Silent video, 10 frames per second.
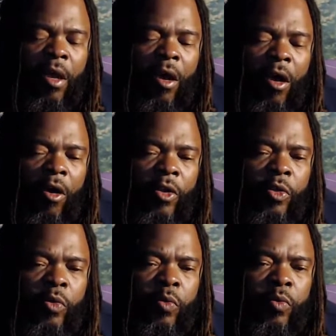are
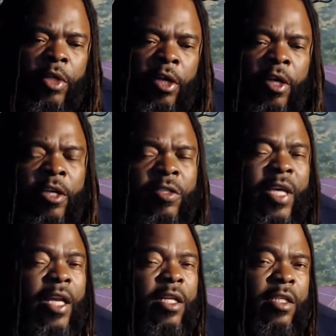you there
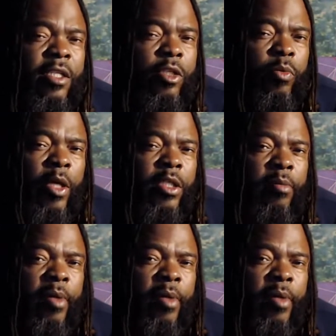entertaining the situation,